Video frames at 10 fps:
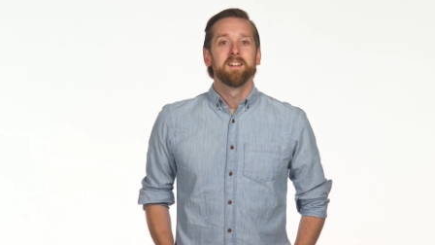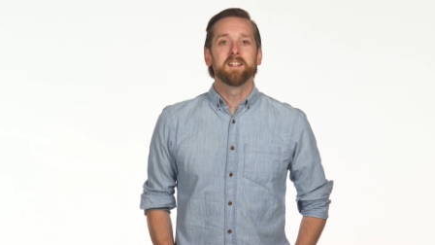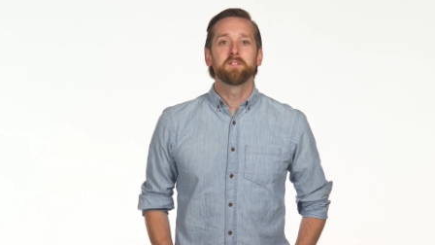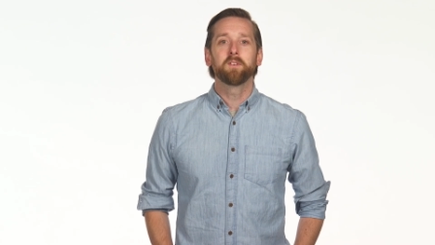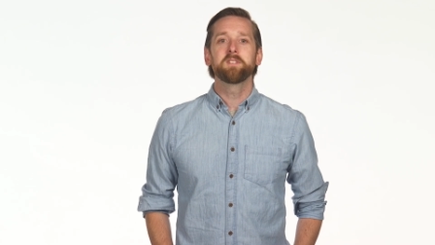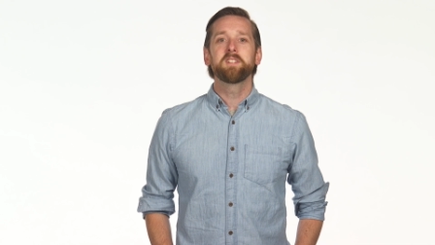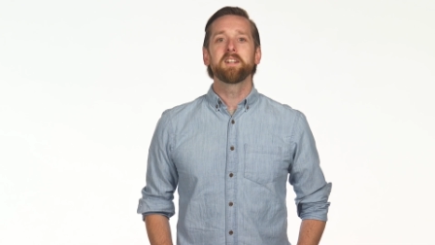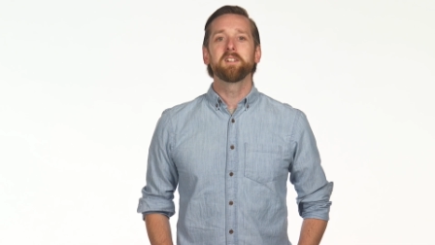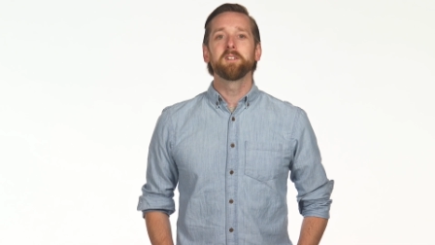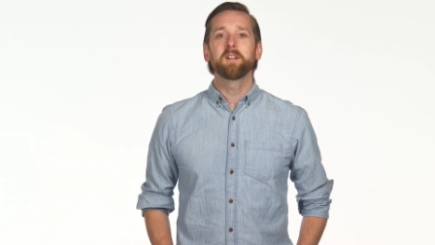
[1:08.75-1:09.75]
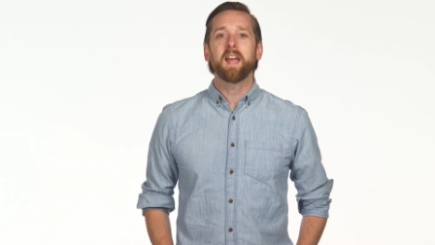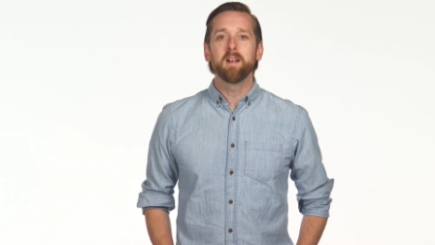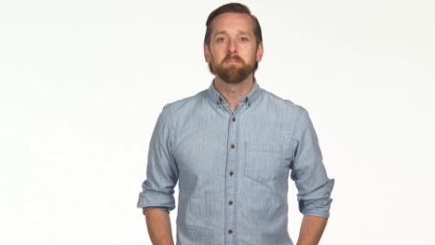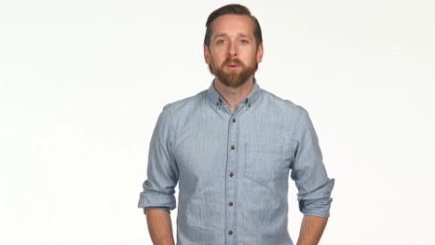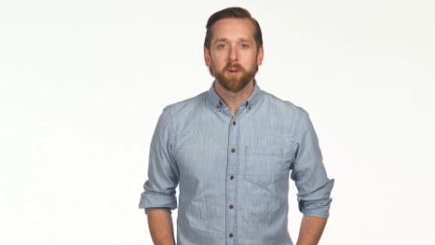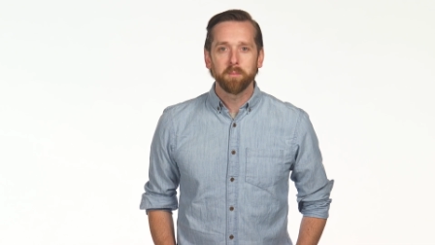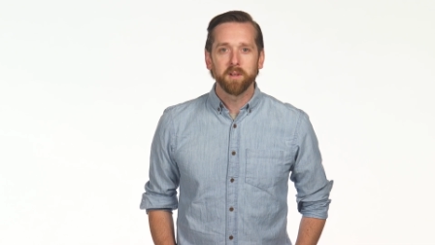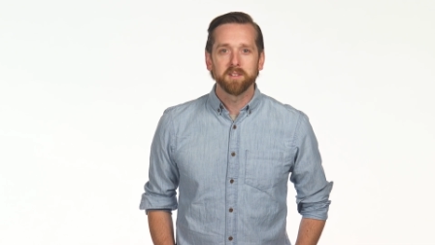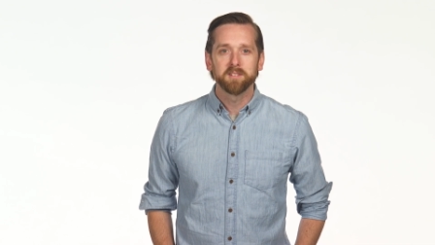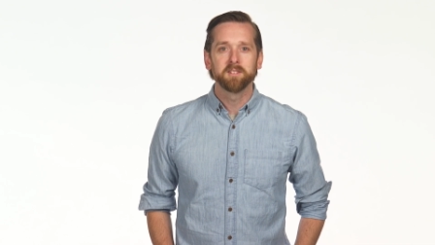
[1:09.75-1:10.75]
Let's first take a look at
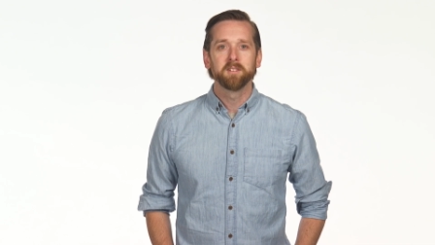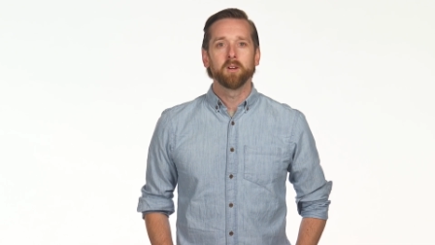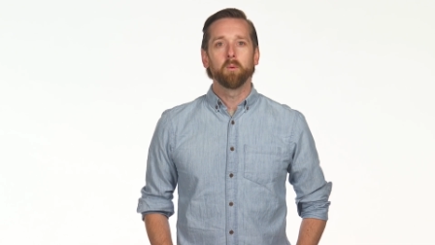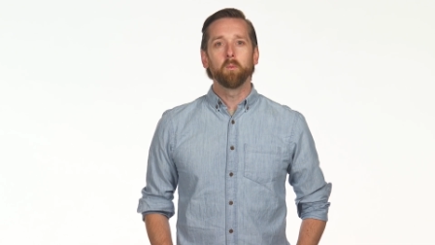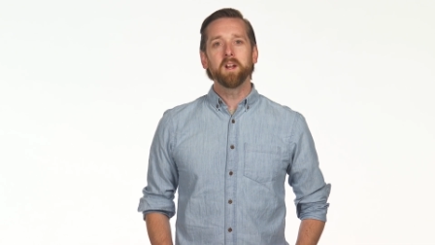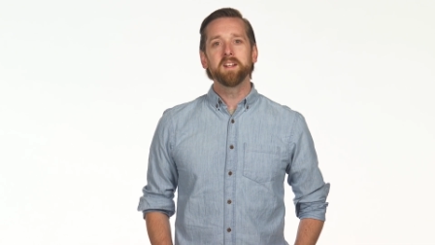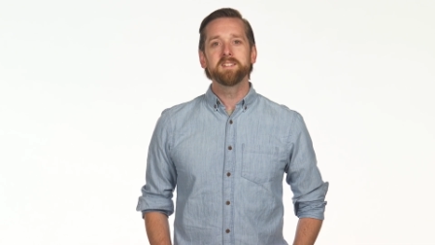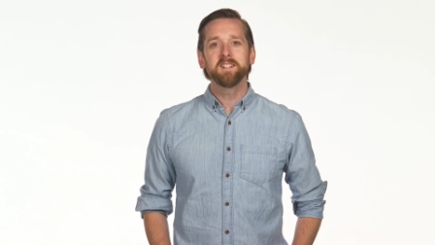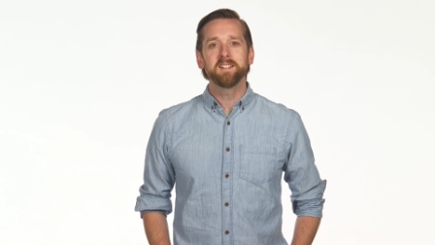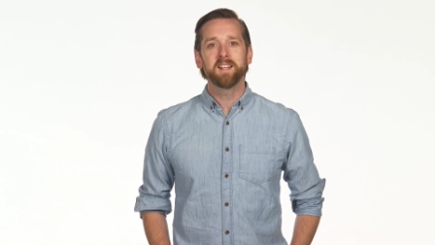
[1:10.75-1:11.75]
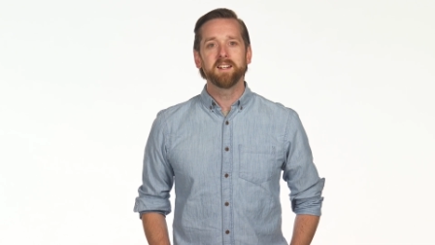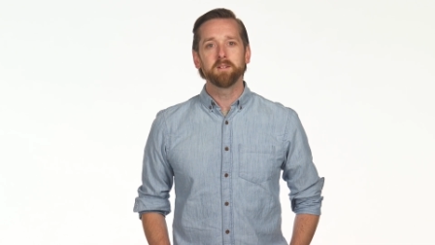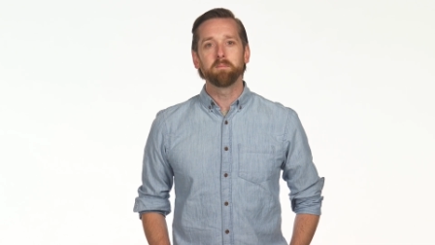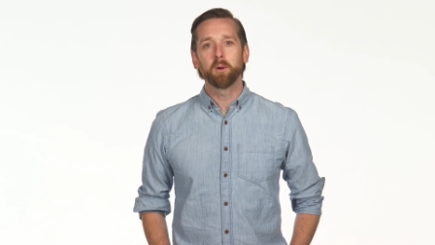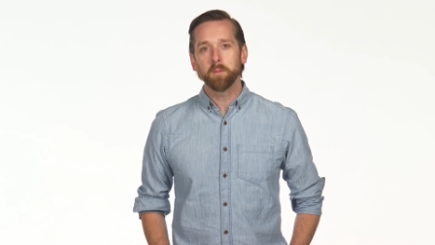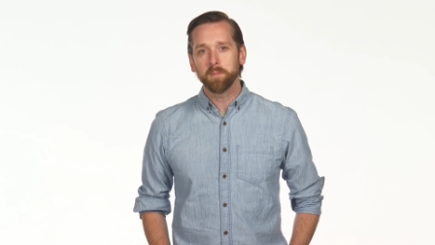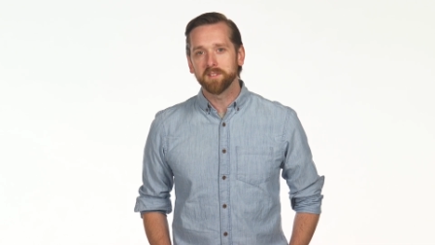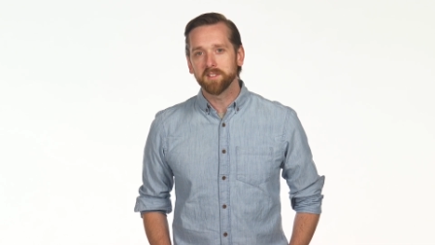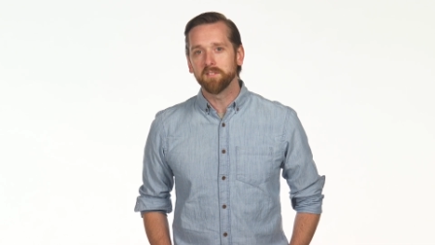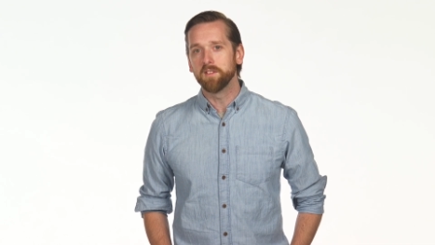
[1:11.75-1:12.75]
purpose. What is the intended
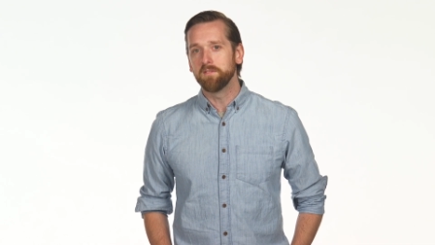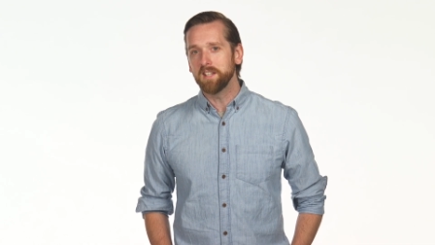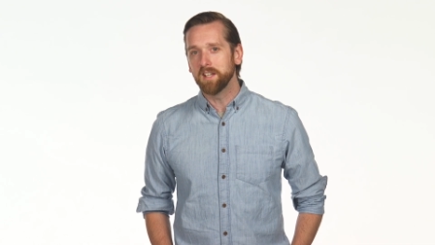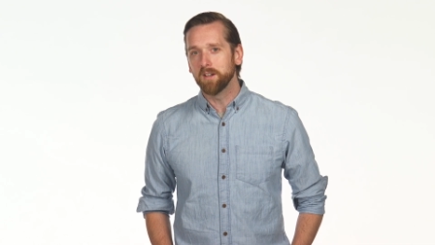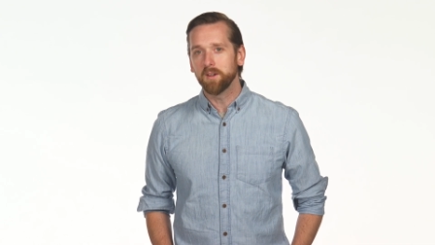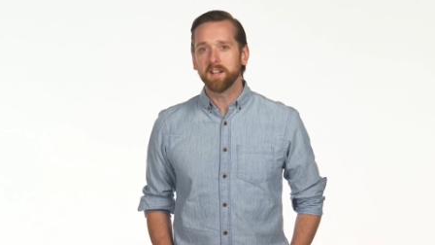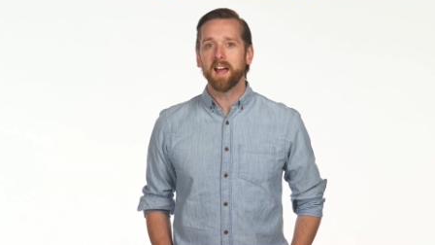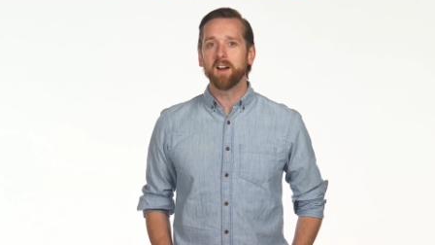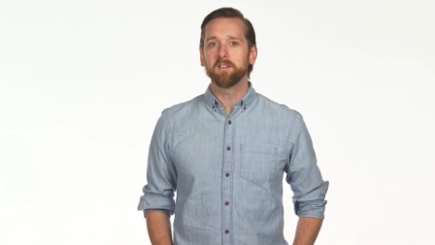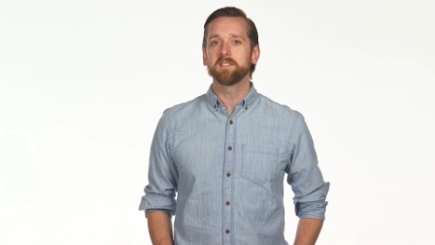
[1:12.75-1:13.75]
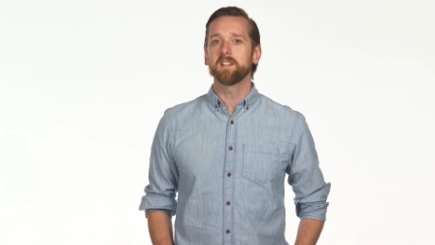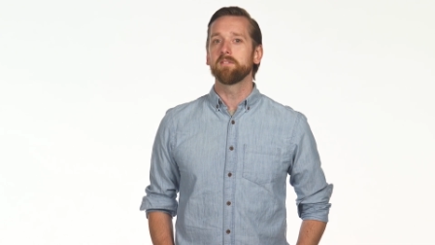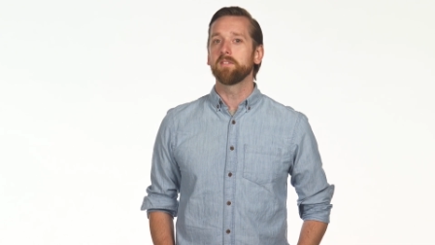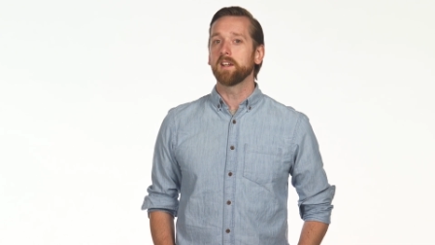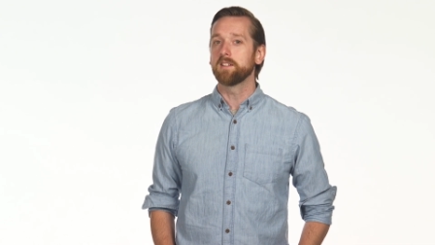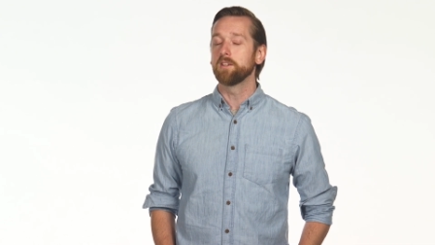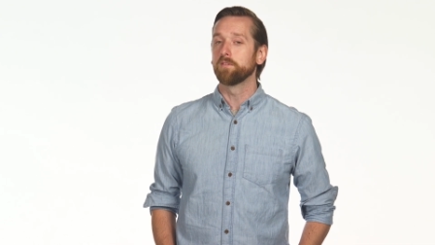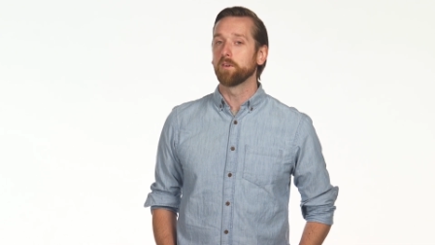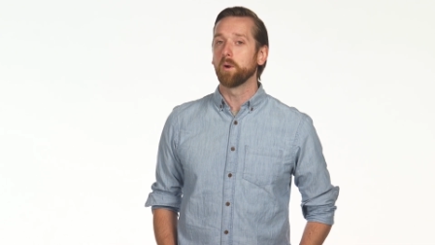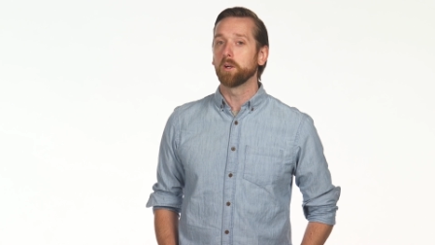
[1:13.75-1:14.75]
purpose of the video, and how does that affect the
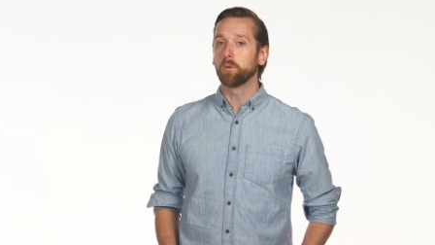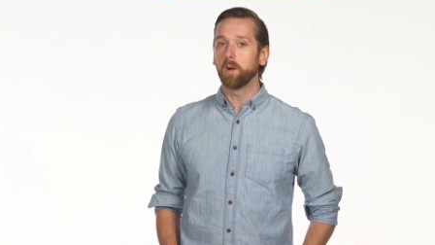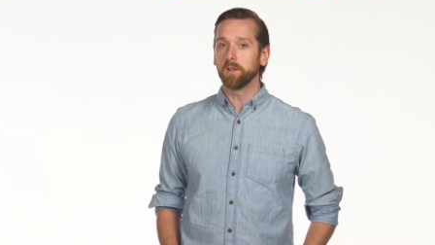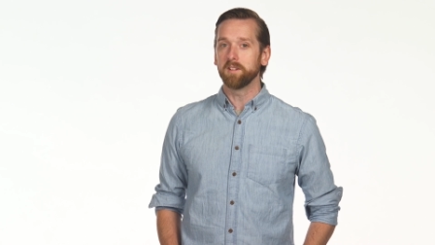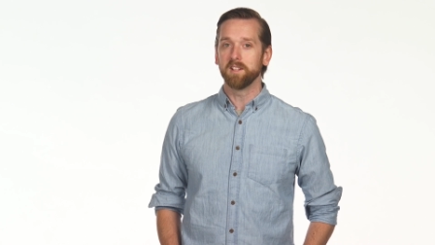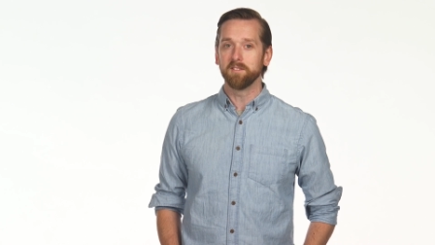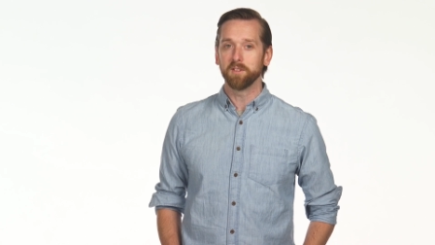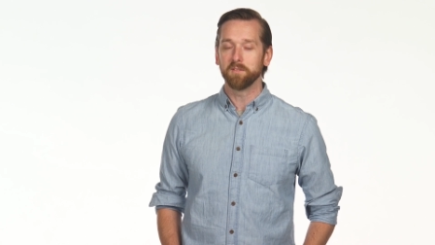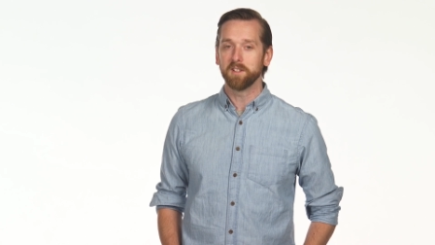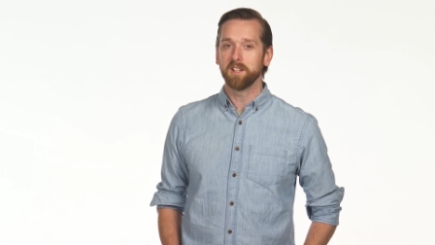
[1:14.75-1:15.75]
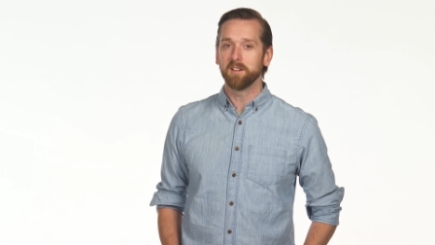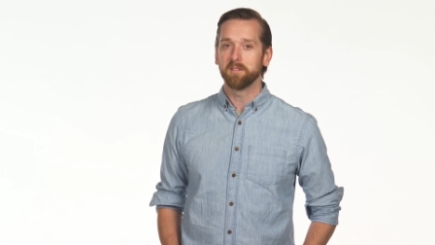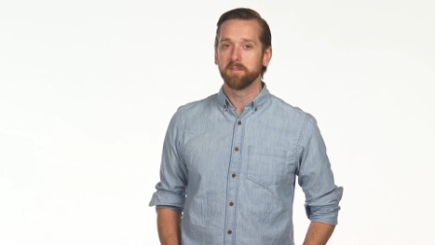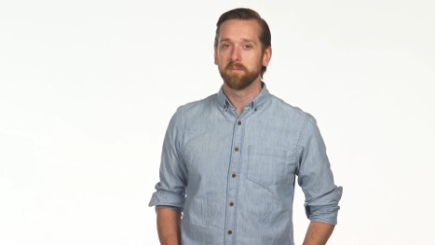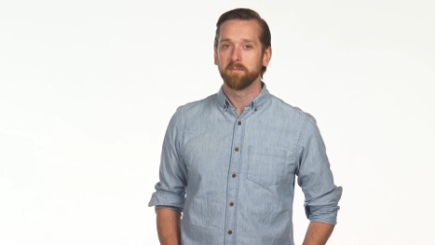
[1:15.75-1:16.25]
overall quality of your video?